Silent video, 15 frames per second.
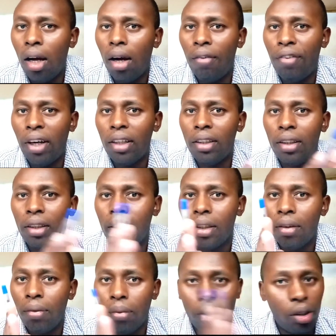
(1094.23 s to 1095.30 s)
First,
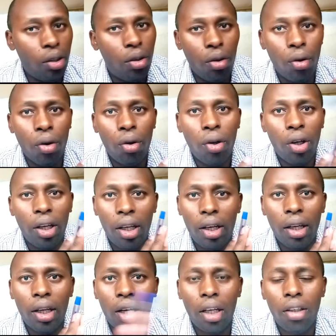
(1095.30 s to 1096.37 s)
withdraw any
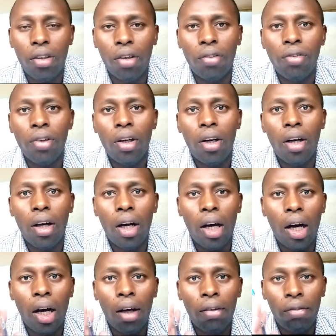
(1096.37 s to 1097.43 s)
kind of
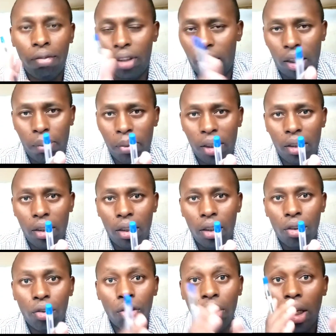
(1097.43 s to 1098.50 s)
vitamin
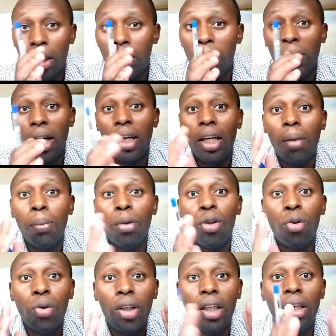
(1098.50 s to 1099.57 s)
so that you can able
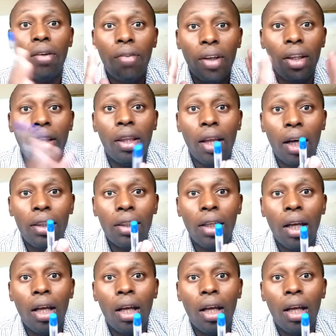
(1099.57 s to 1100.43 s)
to deal with that